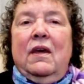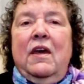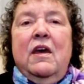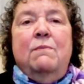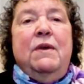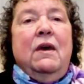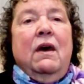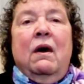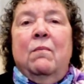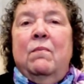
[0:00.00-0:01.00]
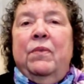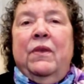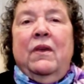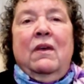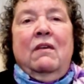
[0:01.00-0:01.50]
he had become
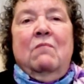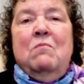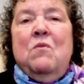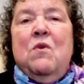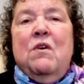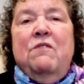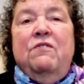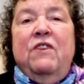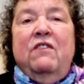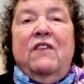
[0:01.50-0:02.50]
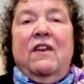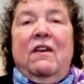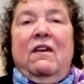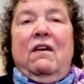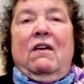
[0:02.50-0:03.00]
more
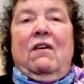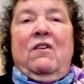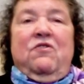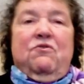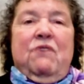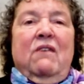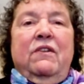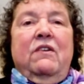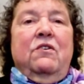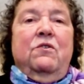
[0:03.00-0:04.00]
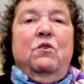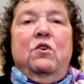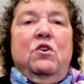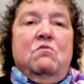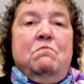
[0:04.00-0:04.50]
fixated on traveling to
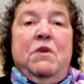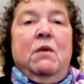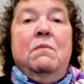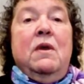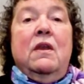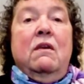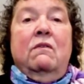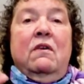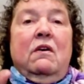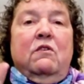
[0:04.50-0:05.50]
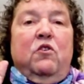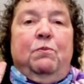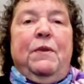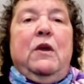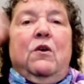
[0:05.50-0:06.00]
do big meetings, to
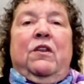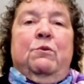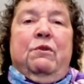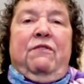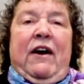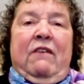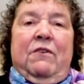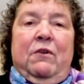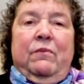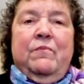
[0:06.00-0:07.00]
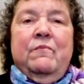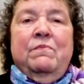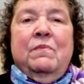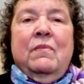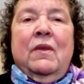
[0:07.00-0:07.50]
speak on the revival,
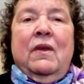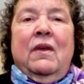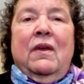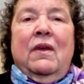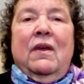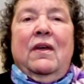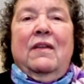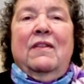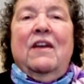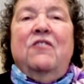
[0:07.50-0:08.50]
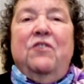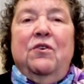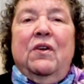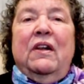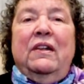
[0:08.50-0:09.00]
than
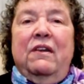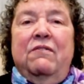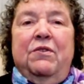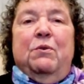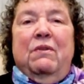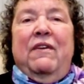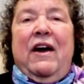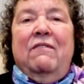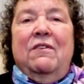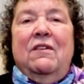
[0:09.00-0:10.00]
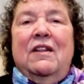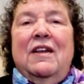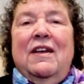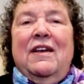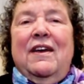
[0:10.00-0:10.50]
to live the revival
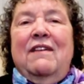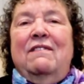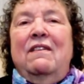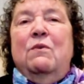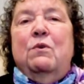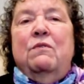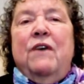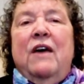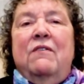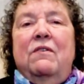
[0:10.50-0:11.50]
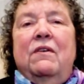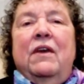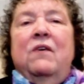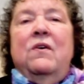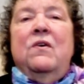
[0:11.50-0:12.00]
and see the revival
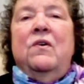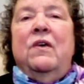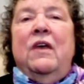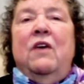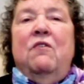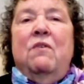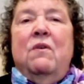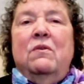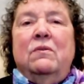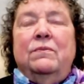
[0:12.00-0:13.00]
carry on and grow.